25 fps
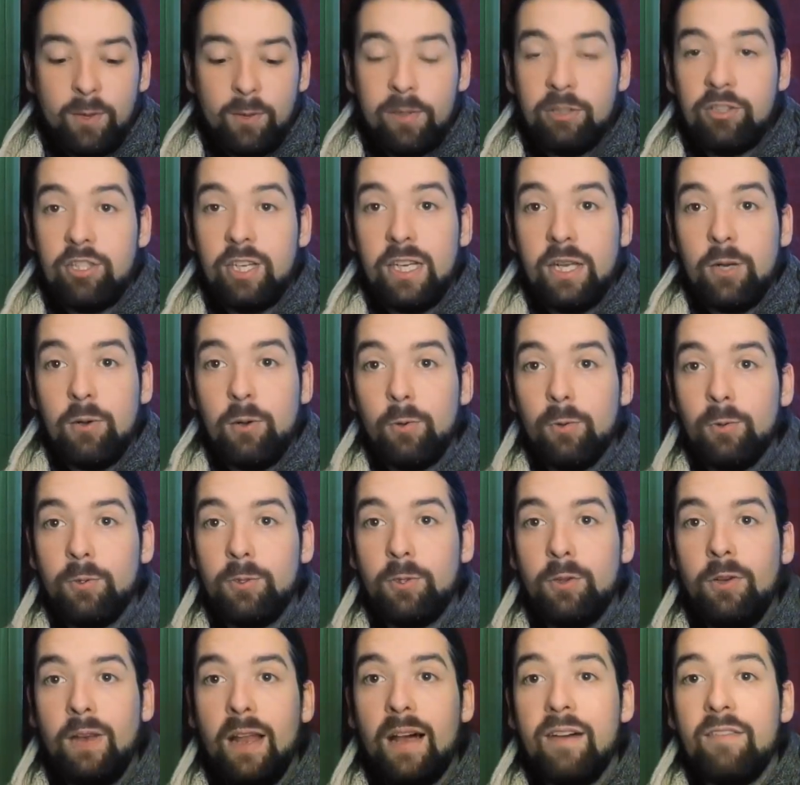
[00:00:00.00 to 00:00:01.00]
which I
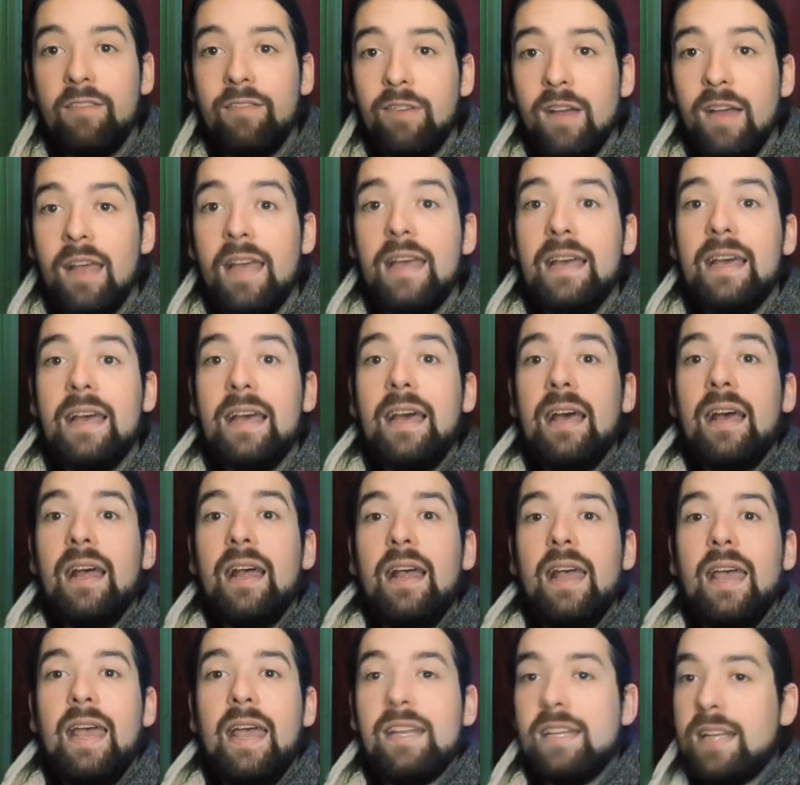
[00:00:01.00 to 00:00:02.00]
also love.
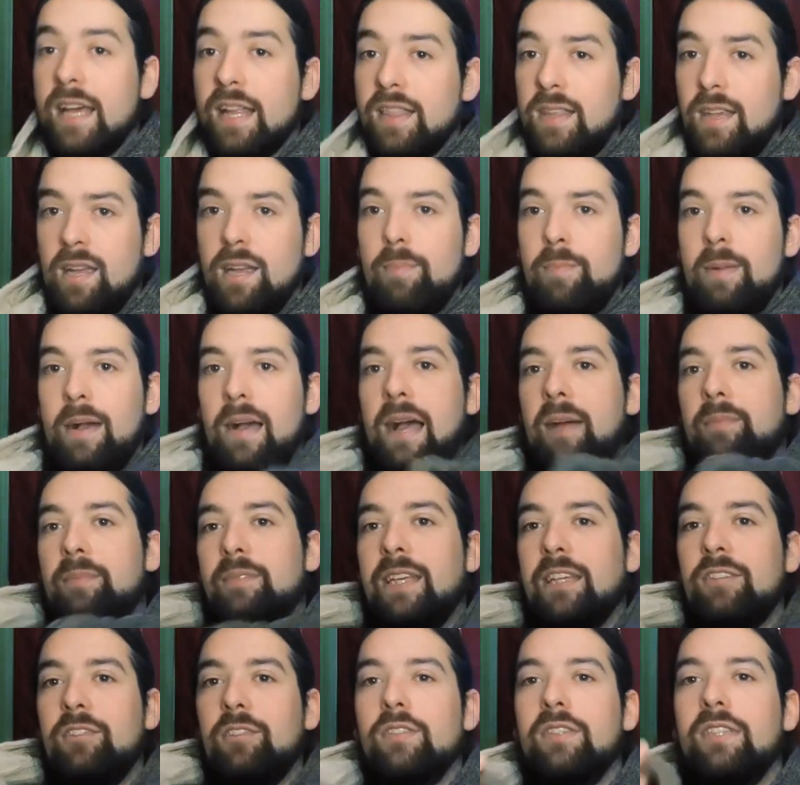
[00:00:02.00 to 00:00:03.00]
And I think
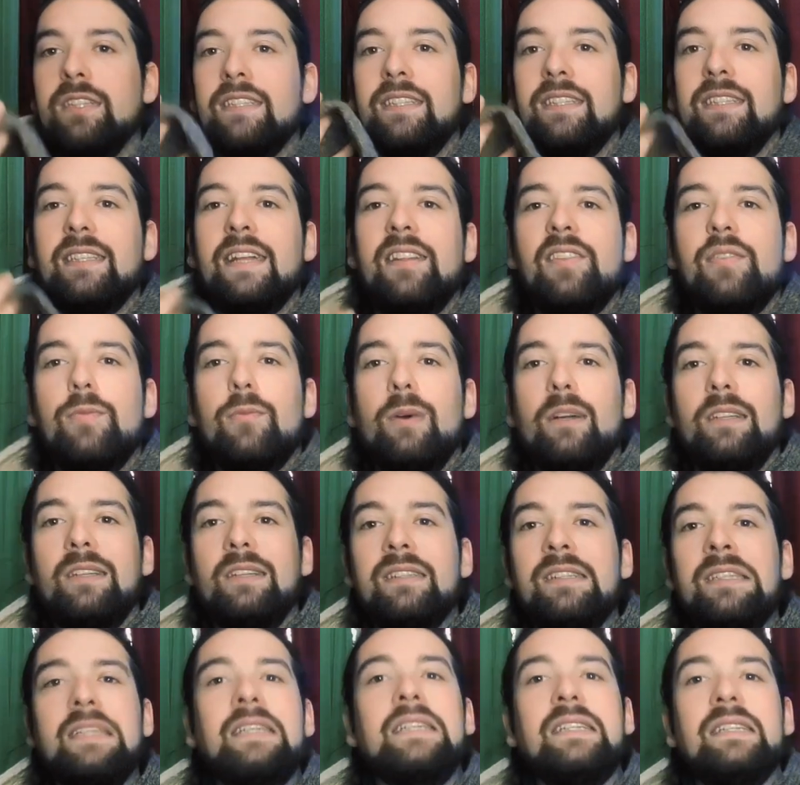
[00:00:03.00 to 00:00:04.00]
perhaps I should knit another
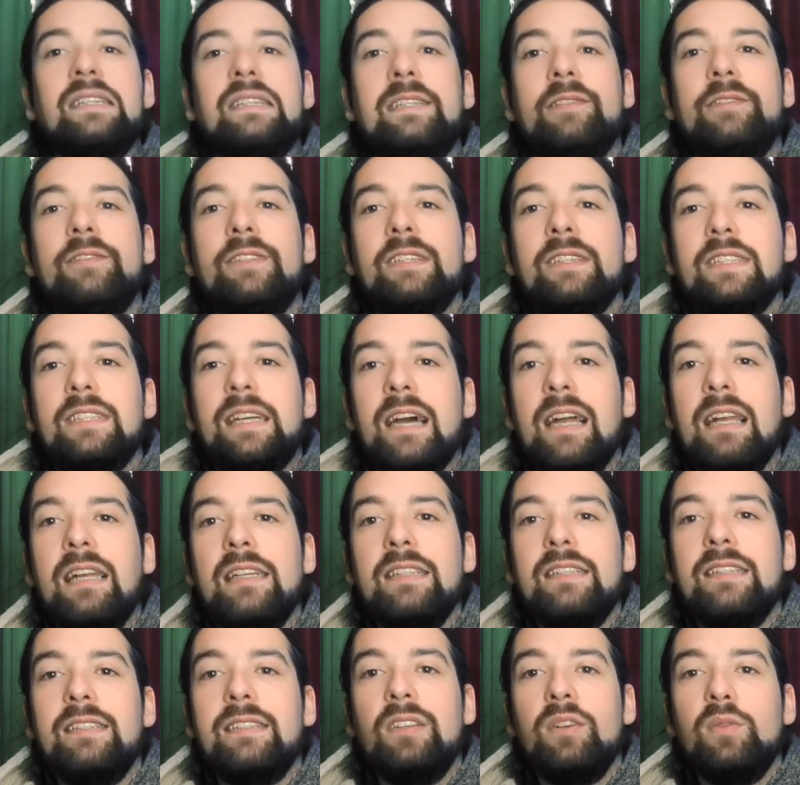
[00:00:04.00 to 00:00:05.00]
one in different
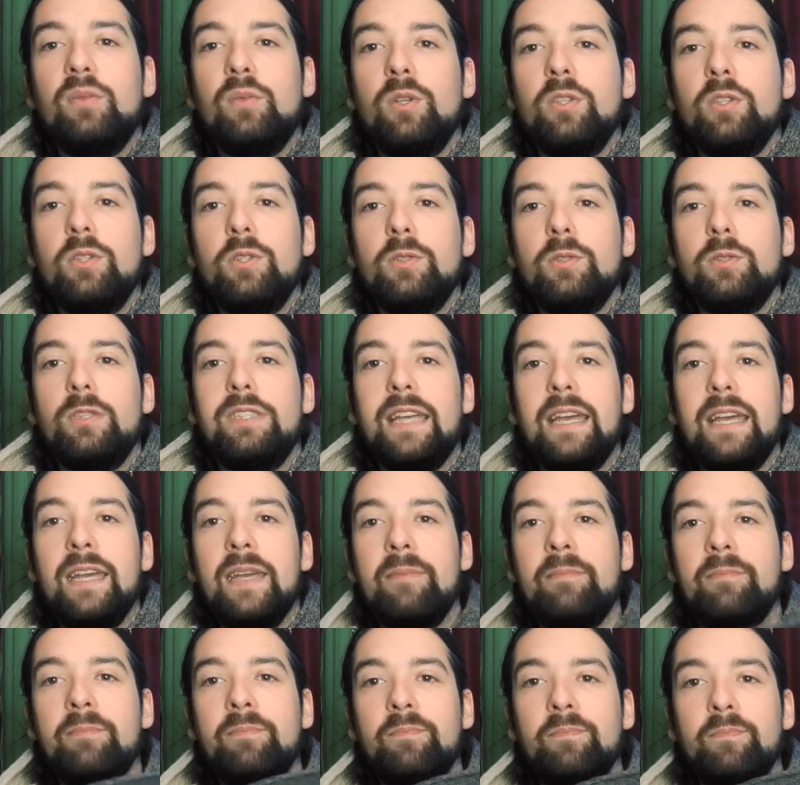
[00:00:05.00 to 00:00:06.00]
colours. What do you
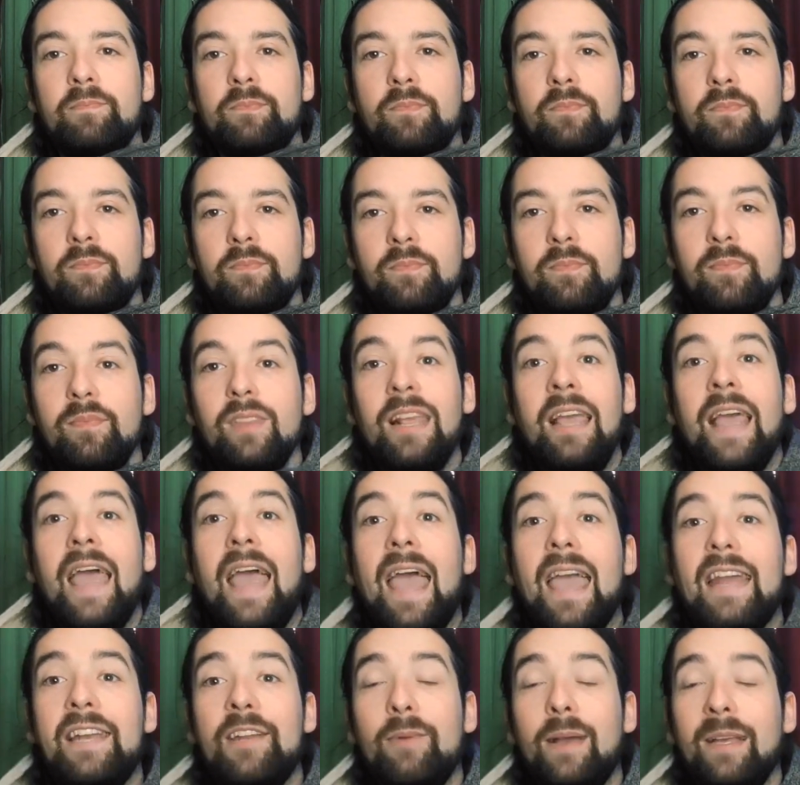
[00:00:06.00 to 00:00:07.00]
say?
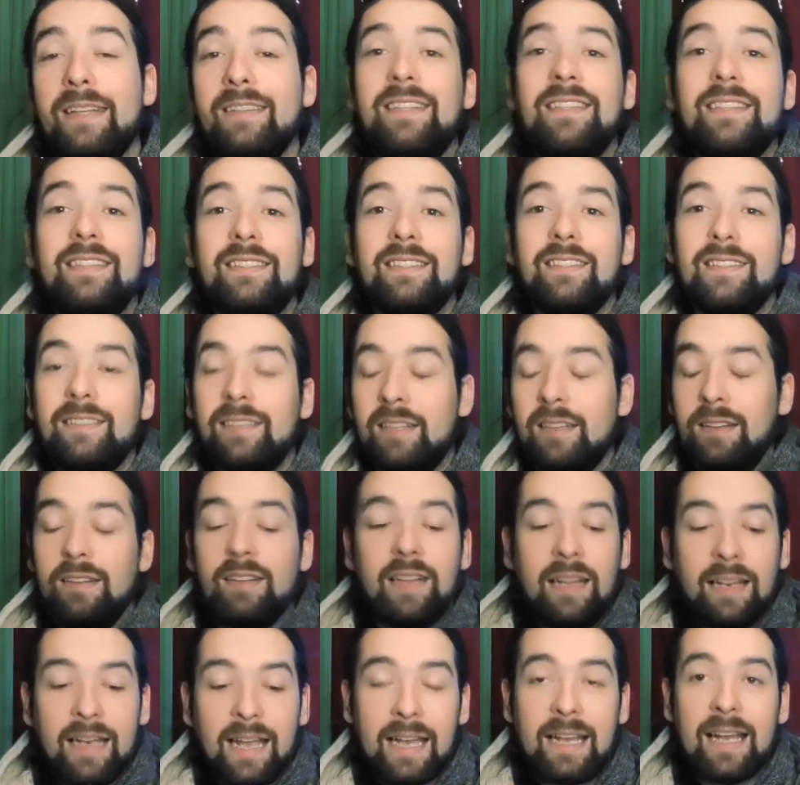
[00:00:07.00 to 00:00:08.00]
Anyway, this is,
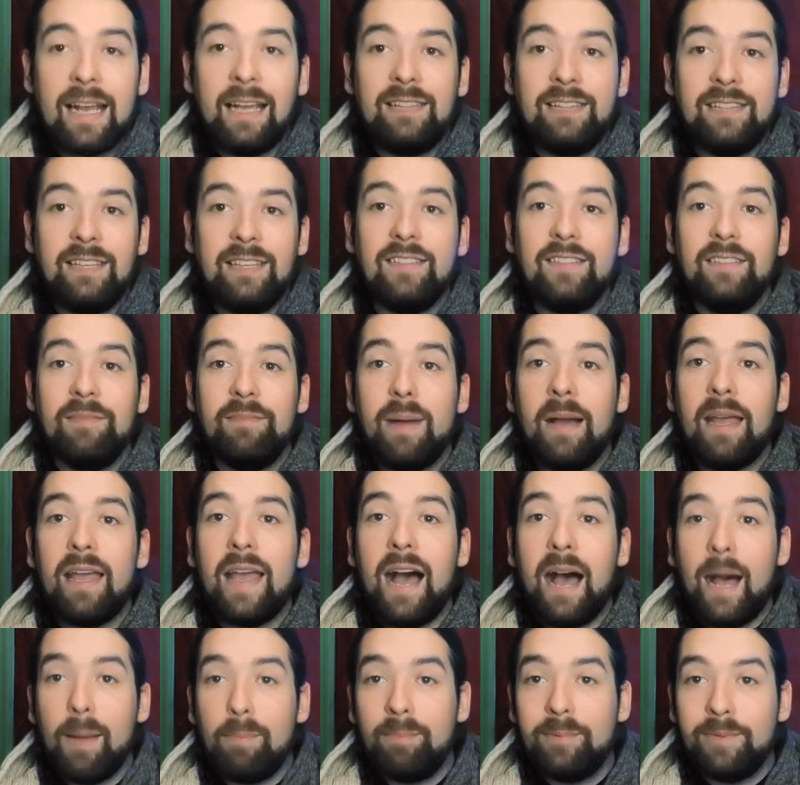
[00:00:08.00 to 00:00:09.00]
like I said,
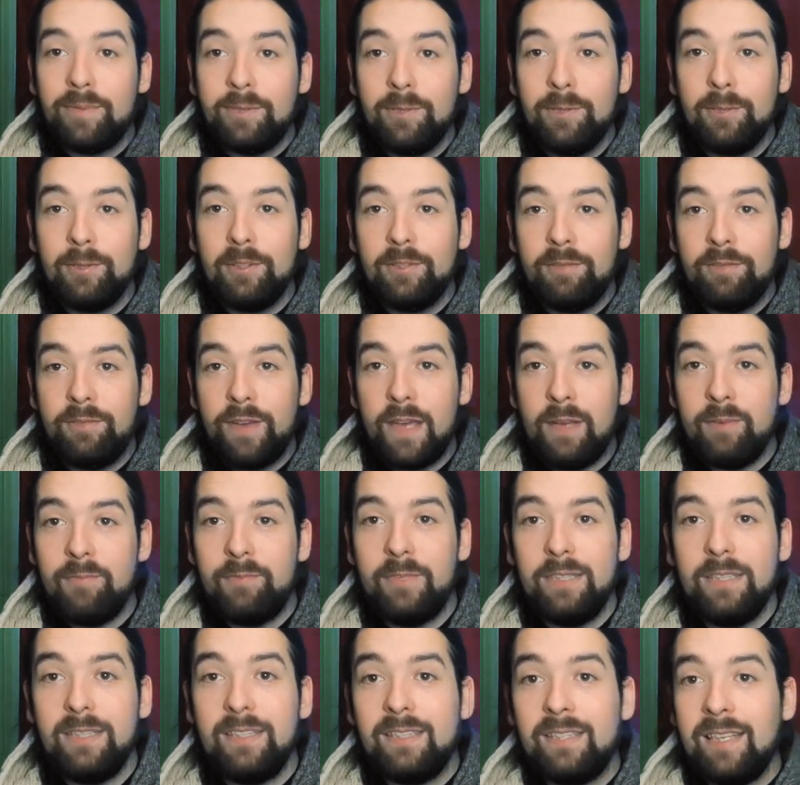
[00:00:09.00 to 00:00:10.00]
my absolute
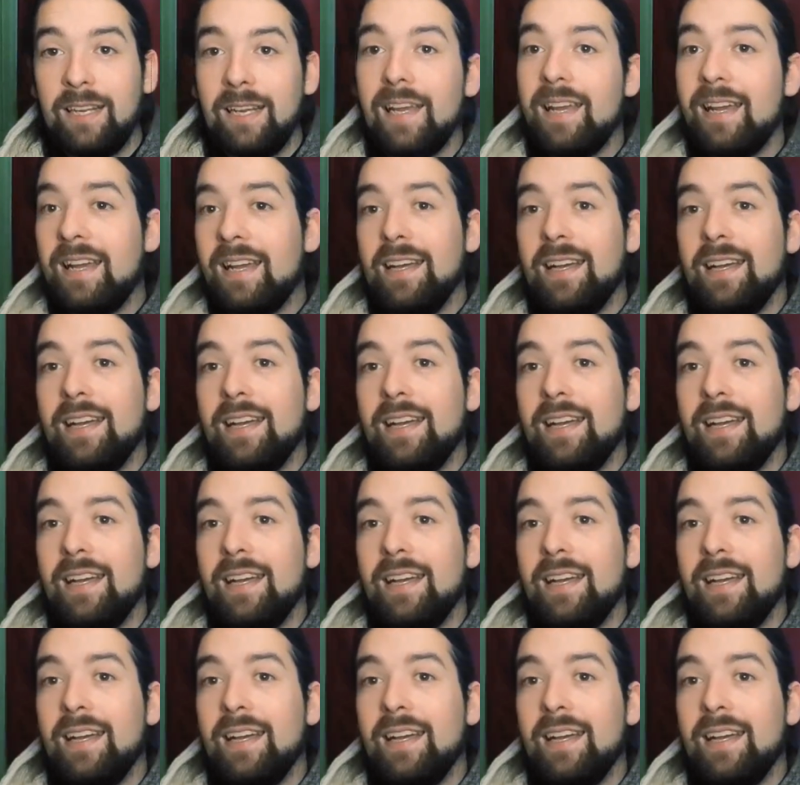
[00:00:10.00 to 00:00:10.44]
favourite